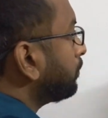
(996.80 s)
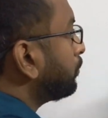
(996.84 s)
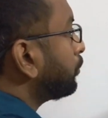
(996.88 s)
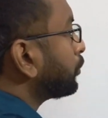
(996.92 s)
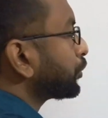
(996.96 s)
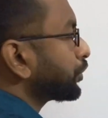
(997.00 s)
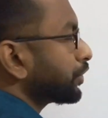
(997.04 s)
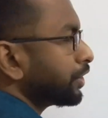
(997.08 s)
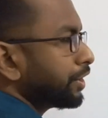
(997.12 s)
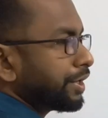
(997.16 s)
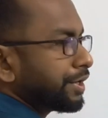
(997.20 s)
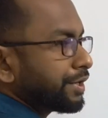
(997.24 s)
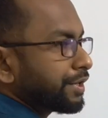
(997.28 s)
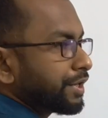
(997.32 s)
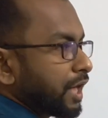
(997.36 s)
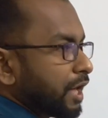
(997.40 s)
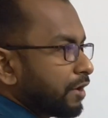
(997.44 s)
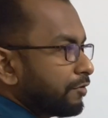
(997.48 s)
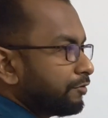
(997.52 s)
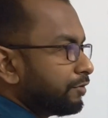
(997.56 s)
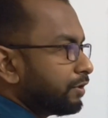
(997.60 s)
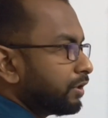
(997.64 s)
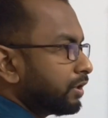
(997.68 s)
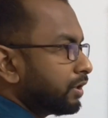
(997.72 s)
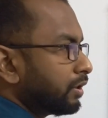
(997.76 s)
motion it is
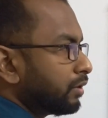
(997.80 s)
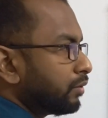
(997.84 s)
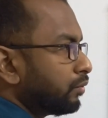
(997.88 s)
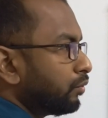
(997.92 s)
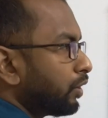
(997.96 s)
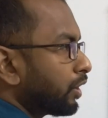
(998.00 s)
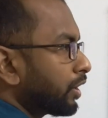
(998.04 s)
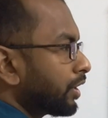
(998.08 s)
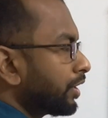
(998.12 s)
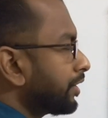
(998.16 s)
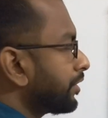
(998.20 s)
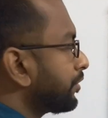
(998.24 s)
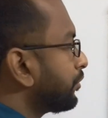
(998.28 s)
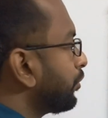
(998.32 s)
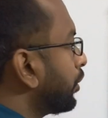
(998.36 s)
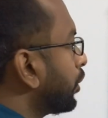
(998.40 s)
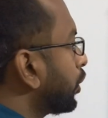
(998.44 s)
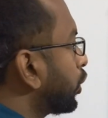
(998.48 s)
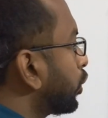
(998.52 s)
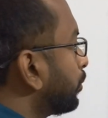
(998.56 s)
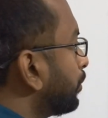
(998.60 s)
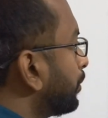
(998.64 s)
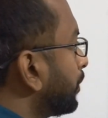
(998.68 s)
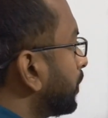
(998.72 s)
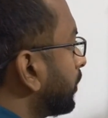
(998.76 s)
having, what is going
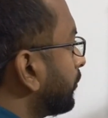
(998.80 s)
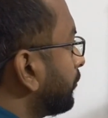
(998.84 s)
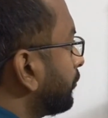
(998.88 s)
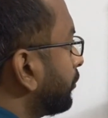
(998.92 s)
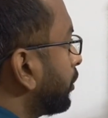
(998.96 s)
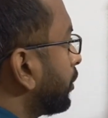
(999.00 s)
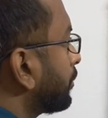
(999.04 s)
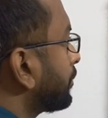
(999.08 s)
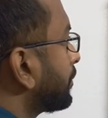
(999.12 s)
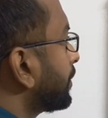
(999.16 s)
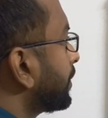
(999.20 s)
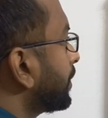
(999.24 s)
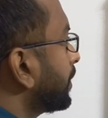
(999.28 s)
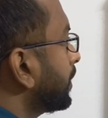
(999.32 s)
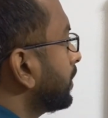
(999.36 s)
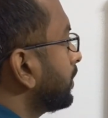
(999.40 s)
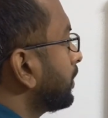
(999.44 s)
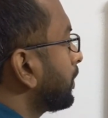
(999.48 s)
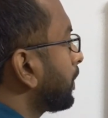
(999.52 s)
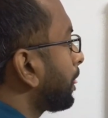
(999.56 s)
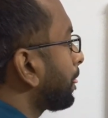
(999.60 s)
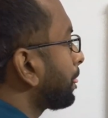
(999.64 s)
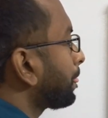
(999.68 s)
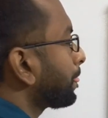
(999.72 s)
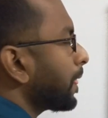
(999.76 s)
to be the velocity?
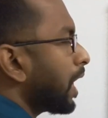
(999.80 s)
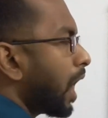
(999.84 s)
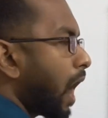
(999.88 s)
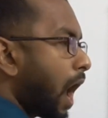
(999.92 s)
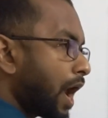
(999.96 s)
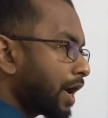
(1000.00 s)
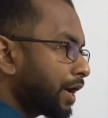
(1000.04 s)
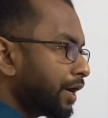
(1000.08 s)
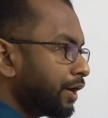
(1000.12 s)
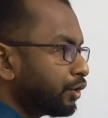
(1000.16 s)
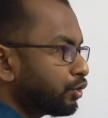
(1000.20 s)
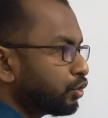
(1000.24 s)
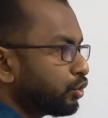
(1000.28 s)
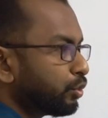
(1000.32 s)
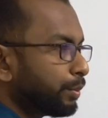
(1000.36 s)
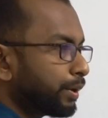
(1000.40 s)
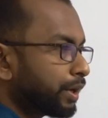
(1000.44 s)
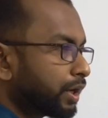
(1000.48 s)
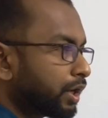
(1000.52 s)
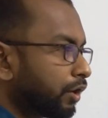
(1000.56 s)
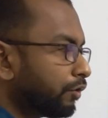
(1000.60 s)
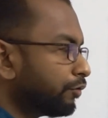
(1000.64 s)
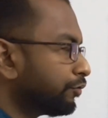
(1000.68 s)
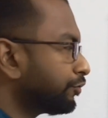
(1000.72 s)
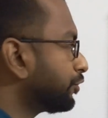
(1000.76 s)
R into
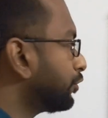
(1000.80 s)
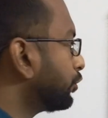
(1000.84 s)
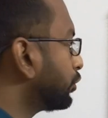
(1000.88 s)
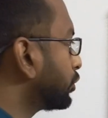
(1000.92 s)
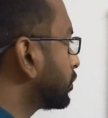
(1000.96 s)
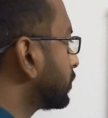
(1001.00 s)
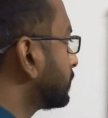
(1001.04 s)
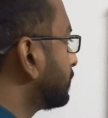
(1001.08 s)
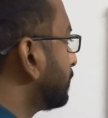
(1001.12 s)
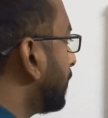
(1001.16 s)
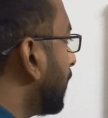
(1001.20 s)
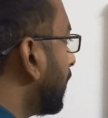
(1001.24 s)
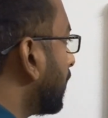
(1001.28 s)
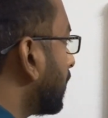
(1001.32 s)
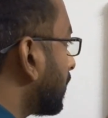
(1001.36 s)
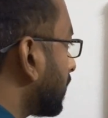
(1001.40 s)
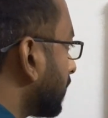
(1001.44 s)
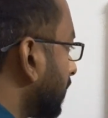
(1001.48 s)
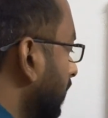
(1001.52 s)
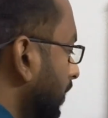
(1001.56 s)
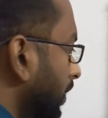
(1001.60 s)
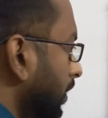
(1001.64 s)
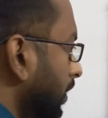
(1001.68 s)
omega, of course, but